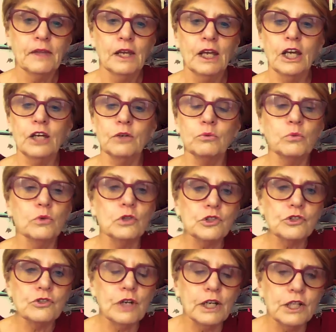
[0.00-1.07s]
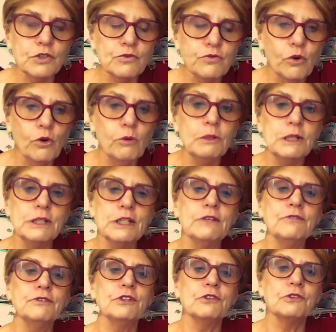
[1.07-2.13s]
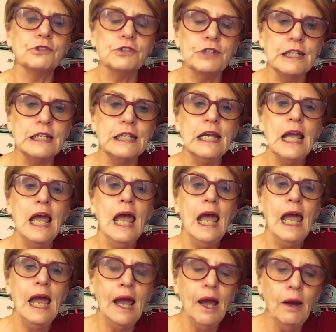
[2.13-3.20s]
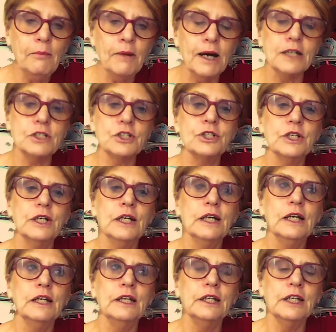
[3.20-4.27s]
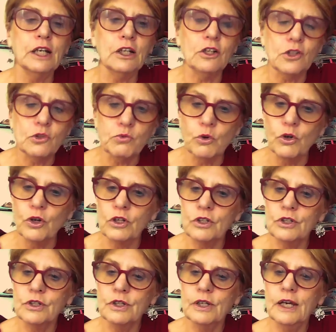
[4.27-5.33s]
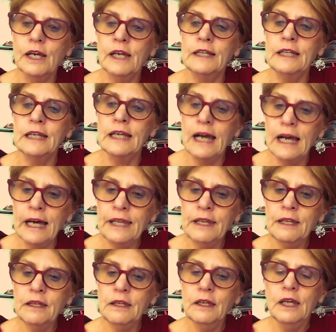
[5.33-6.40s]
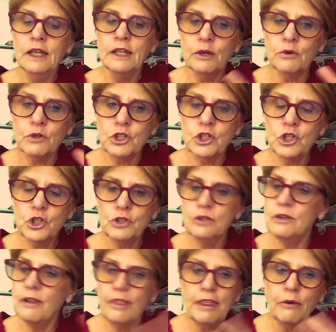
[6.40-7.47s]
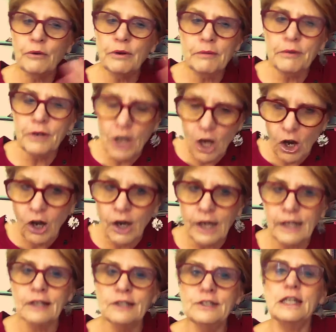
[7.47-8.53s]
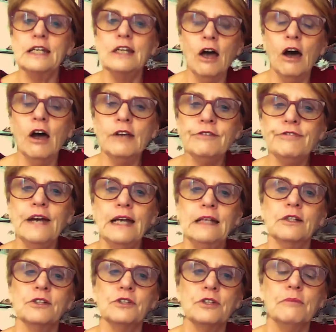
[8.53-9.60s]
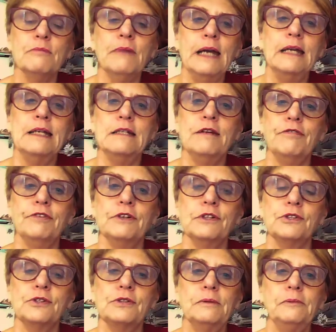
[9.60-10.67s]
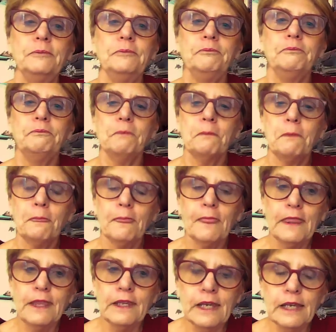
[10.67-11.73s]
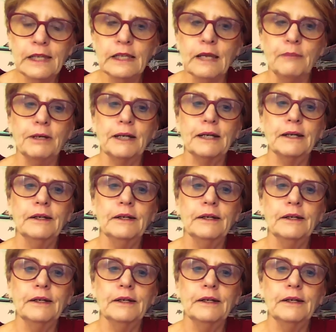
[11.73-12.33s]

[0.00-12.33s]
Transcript: It was transformative to see how much Nicholas worked. And the other, there were nine factors that made a difference in Lubbock.